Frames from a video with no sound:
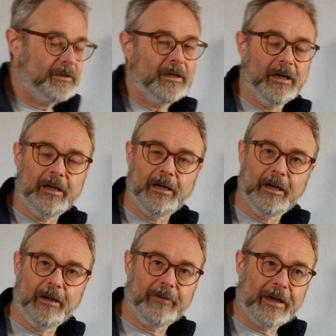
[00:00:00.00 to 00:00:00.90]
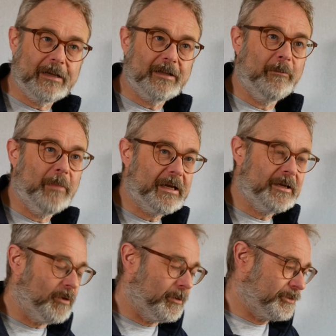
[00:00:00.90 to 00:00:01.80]
I've added the
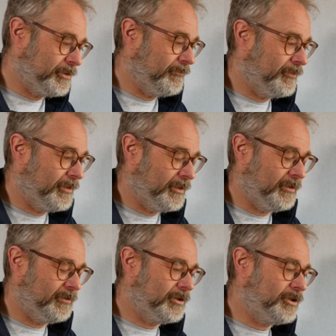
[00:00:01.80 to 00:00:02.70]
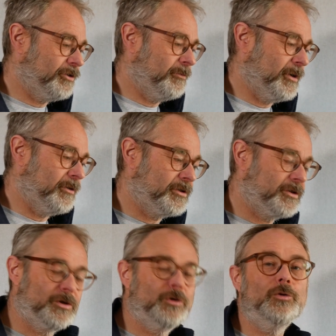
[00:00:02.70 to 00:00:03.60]
menu option for the shoot
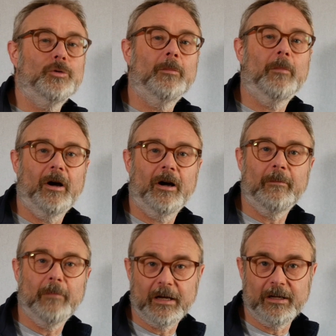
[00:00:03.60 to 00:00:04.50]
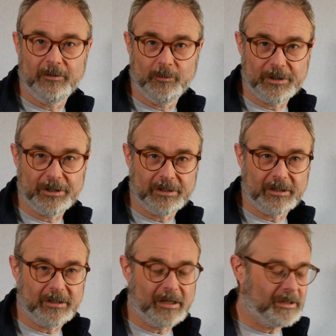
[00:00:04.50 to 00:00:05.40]
modes to my menu, which is
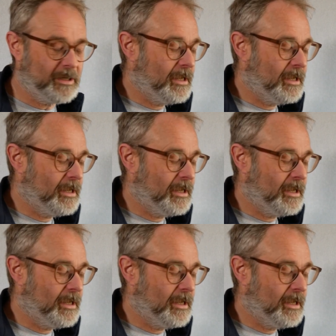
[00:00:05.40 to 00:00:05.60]
a